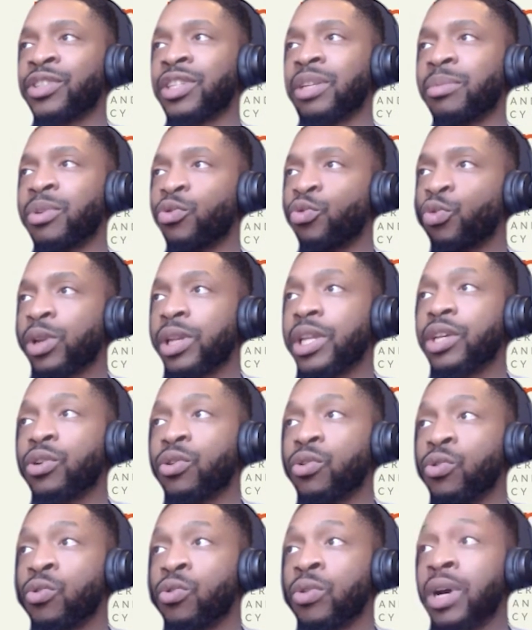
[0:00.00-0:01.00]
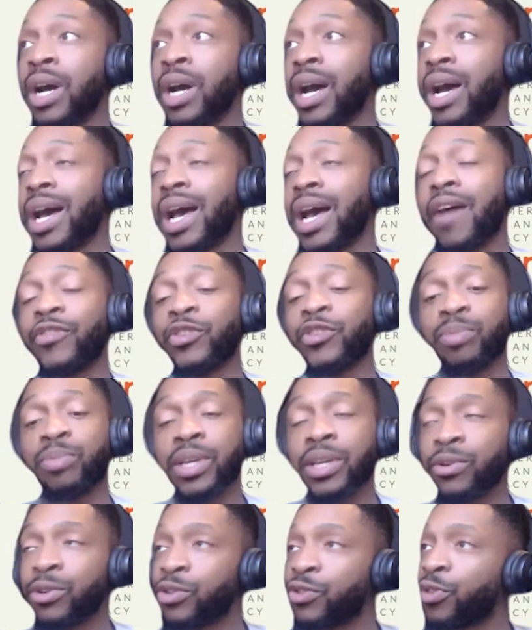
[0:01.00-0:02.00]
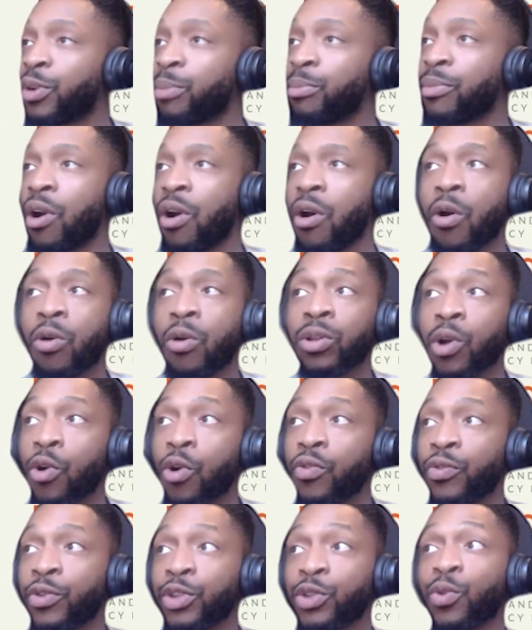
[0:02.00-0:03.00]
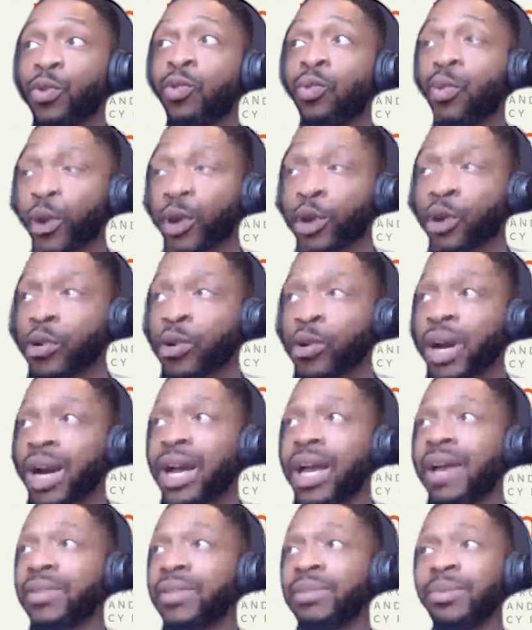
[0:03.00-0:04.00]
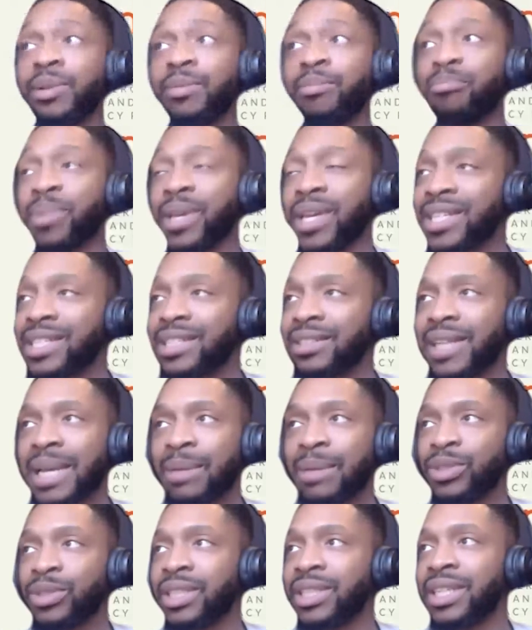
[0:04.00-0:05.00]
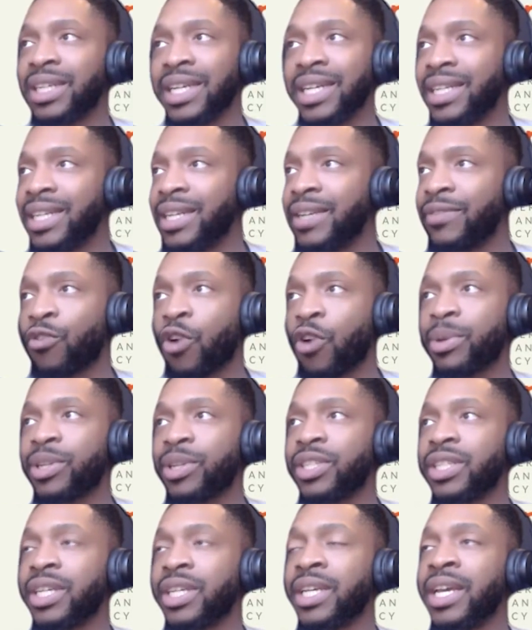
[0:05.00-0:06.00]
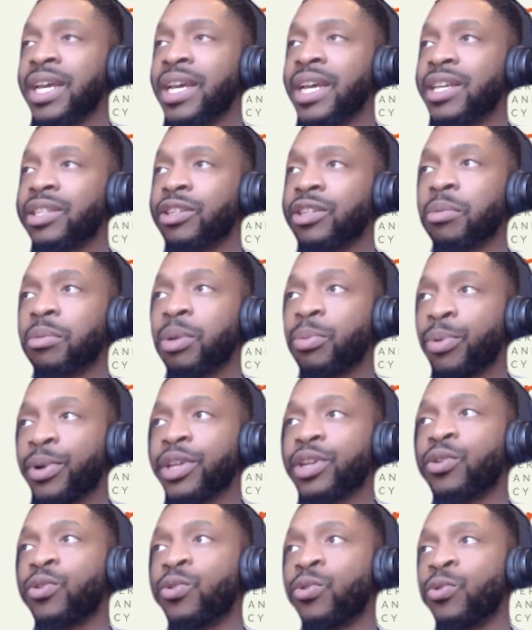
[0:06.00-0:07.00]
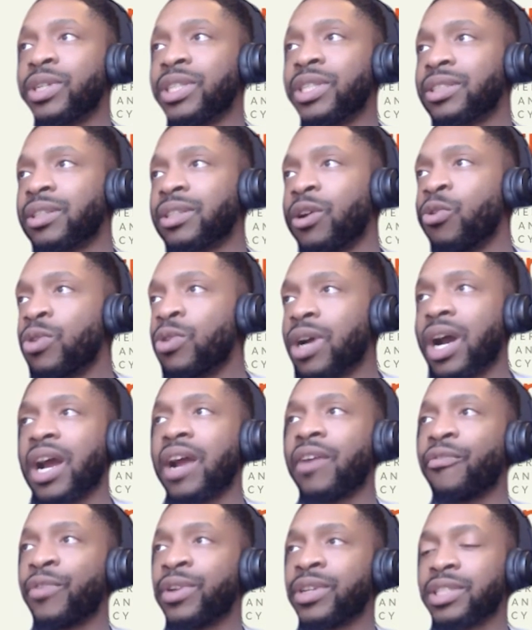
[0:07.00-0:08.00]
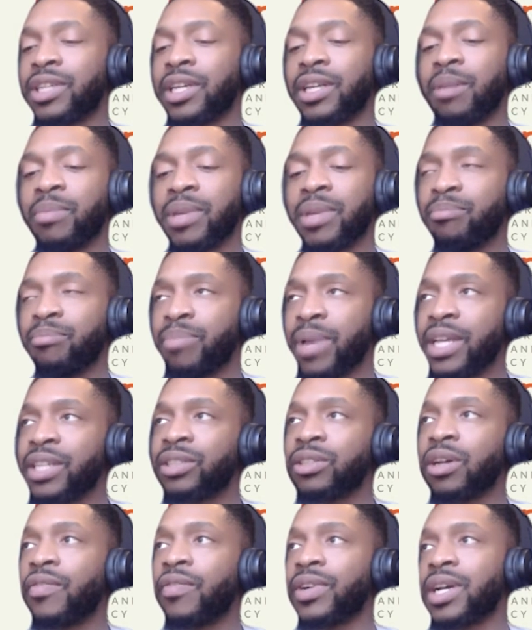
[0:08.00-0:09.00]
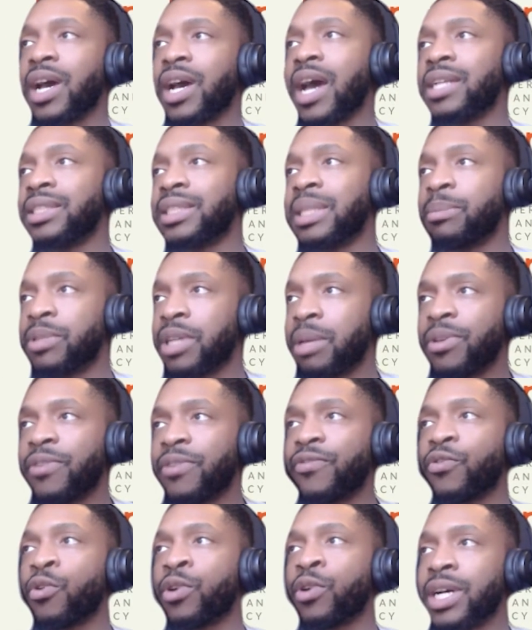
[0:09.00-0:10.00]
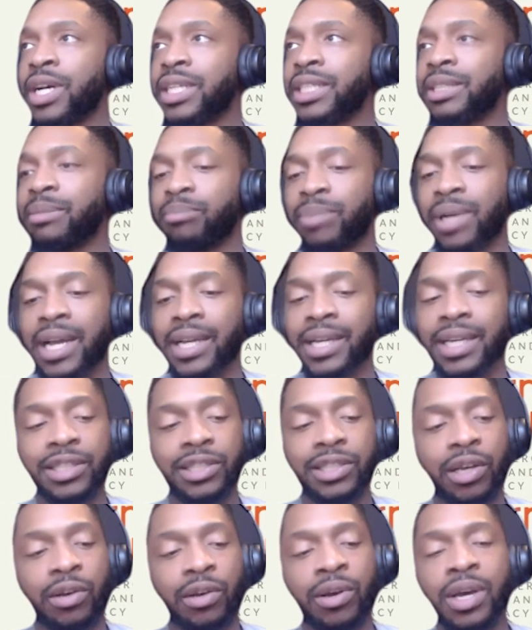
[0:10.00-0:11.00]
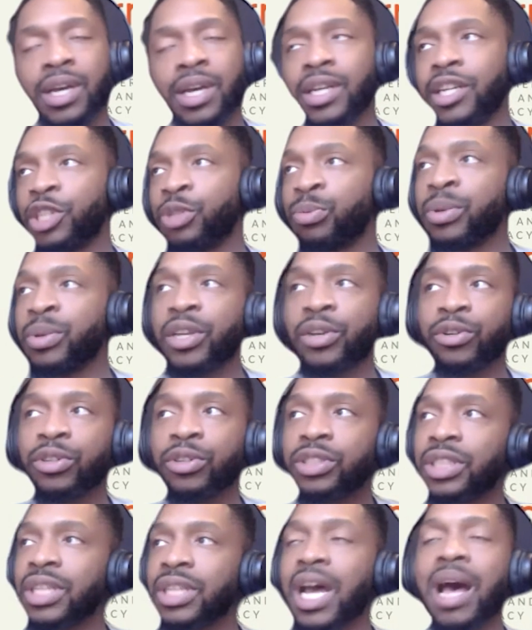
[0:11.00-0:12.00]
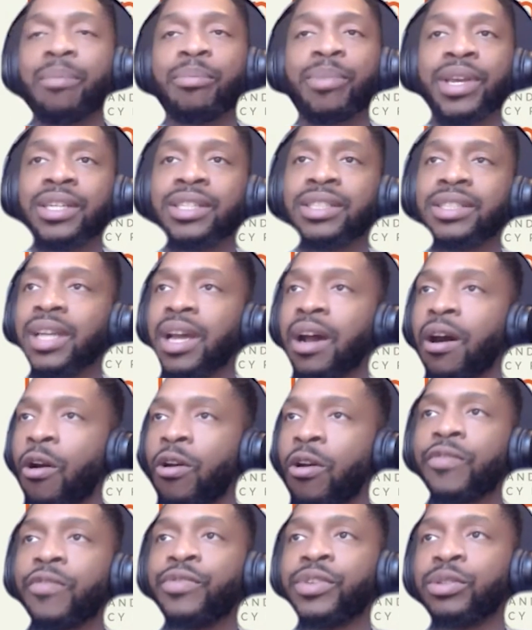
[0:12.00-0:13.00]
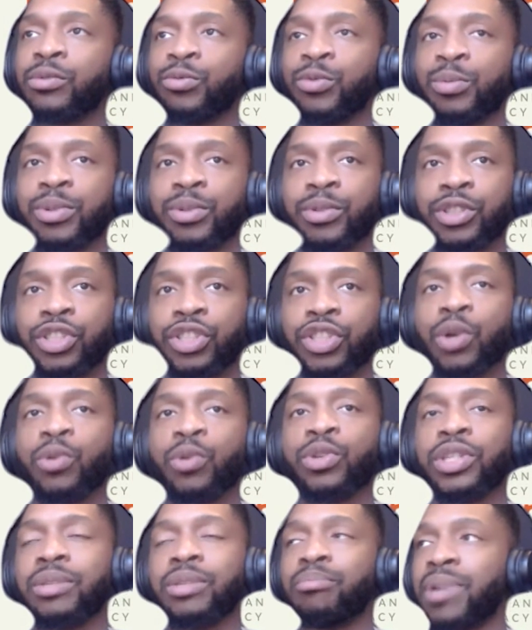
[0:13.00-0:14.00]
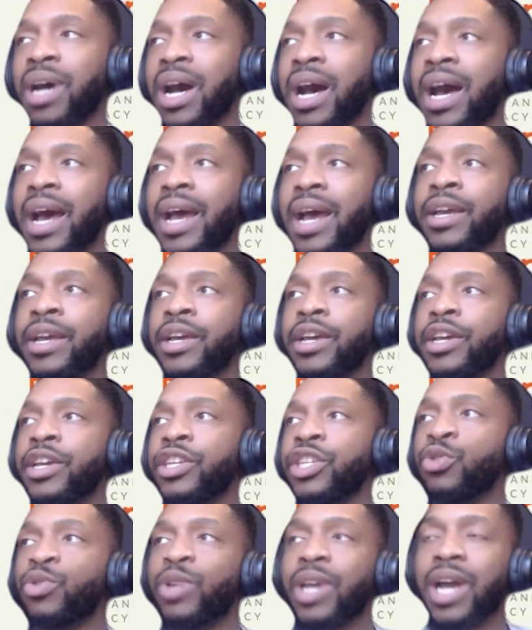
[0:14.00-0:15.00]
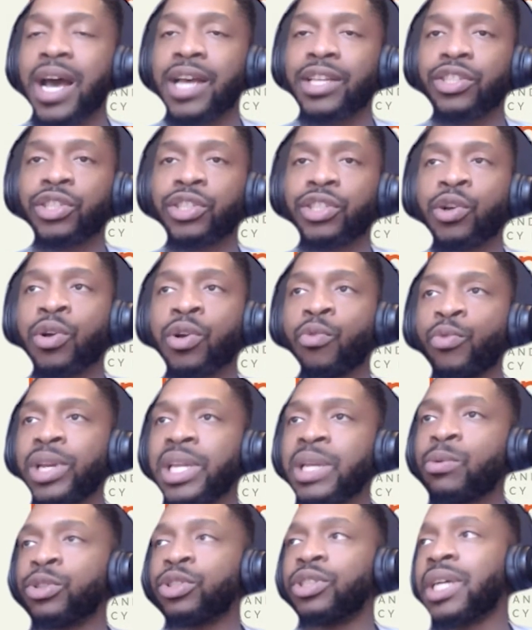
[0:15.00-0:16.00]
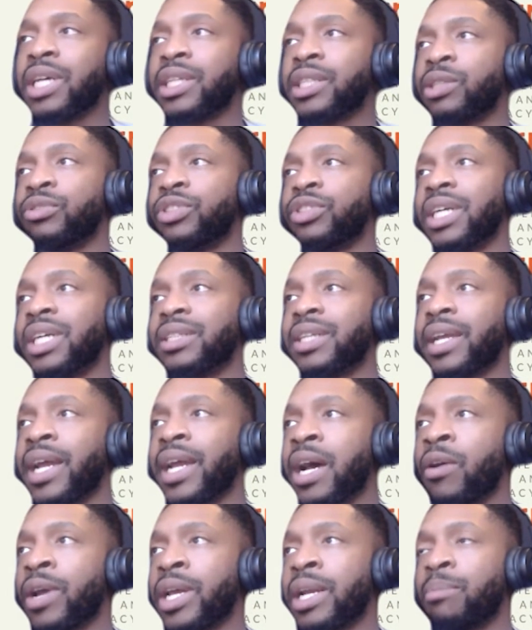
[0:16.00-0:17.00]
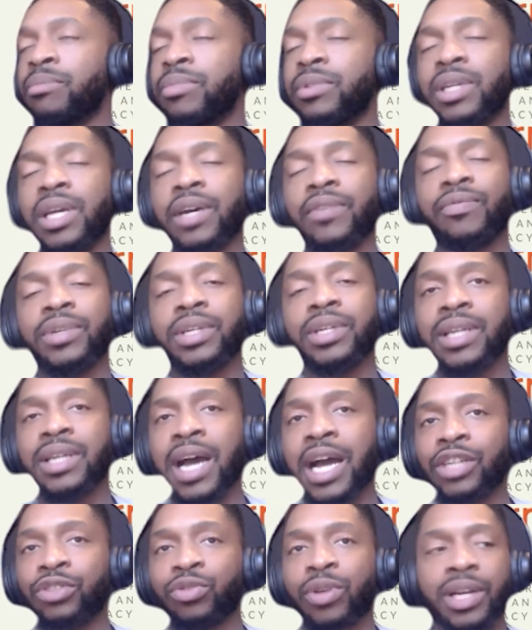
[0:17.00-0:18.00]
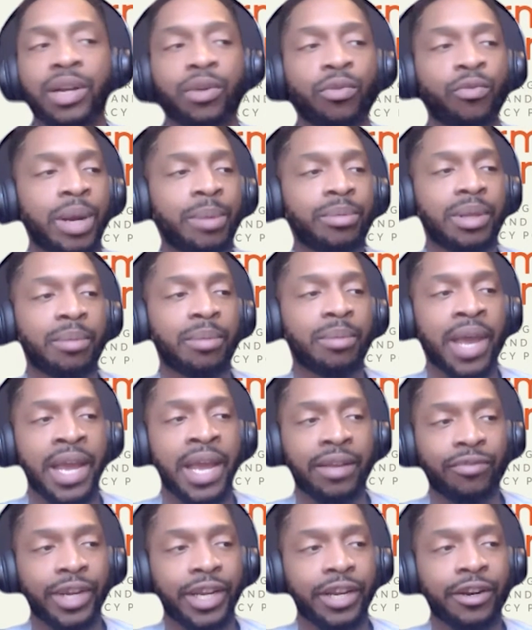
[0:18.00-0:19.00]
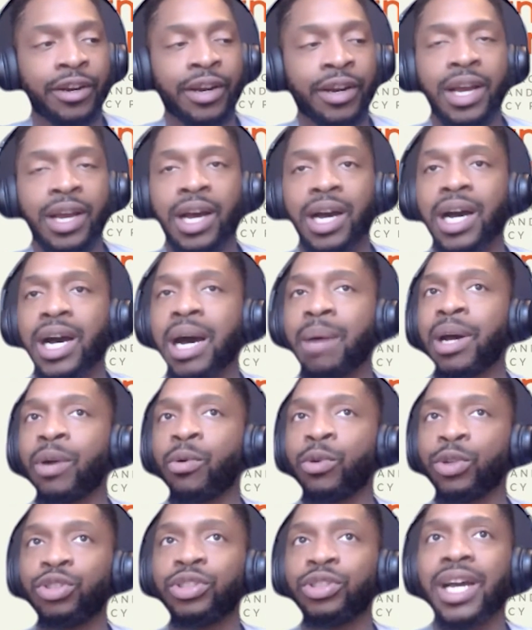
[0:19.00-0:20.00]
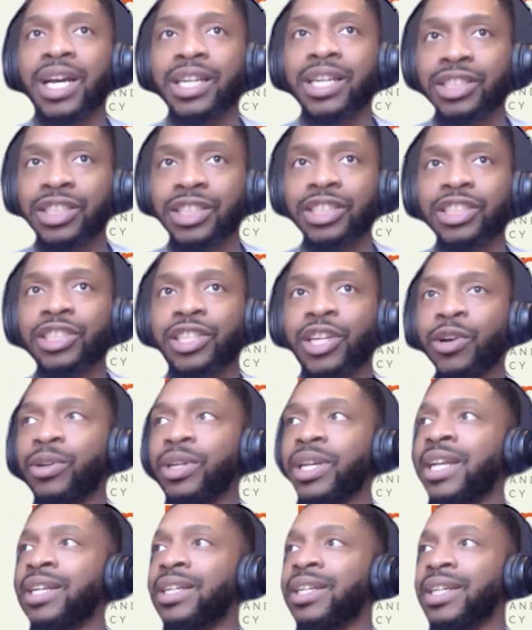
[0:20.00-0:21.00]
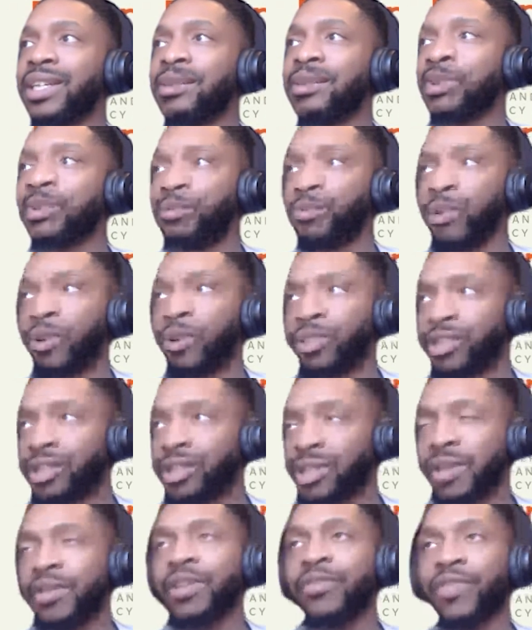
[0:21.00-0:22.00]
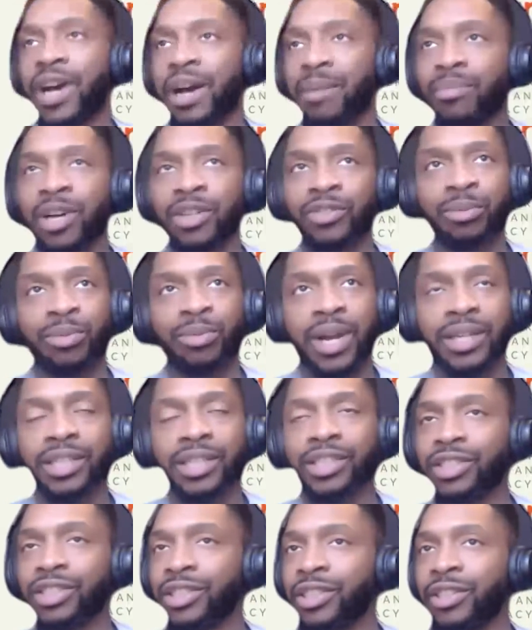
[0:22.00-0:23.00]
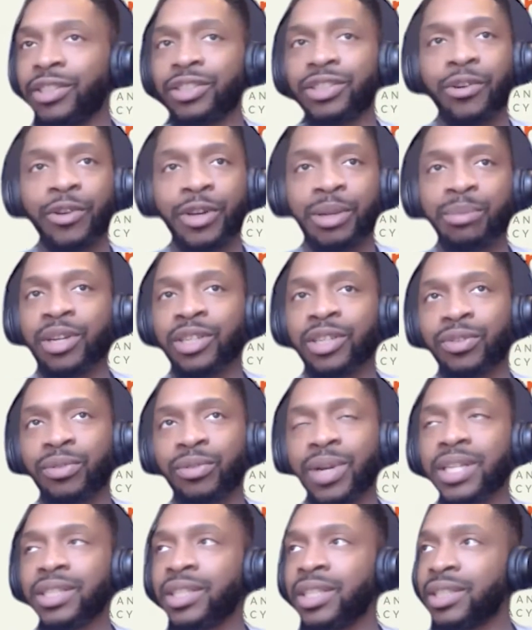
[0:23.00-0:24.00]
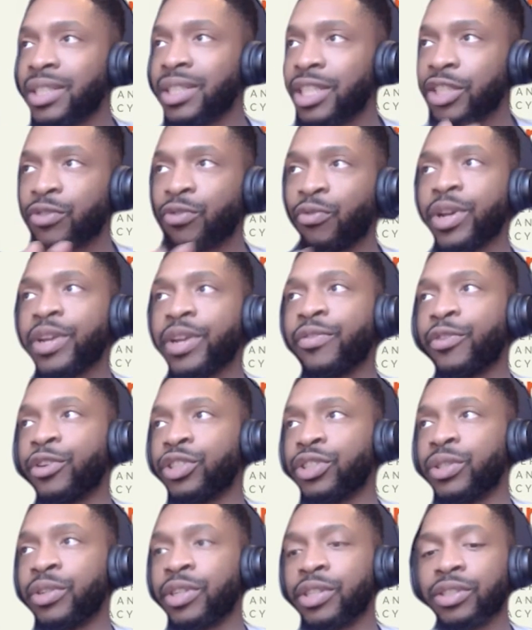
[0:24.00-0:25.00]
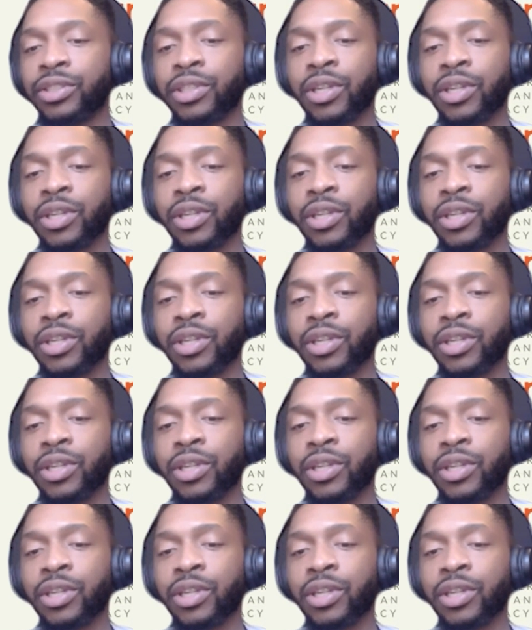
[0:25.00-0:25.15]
It's going to be really cool. I have speakers from all over the world. I have some of the biggest names within ED pharmacy. So it's going to be pretty cool. And this whole conference is going to be based off of concepts, going to be for us and by us. So the speakers, the topics, all of this was chosen by you guys. So I really want you guys to go check that out. And I'm definitely not trying to rape the bank here. I want you guys to just know that, again, we're charging $75 for practitioners, $30 for residents, and it's free for students.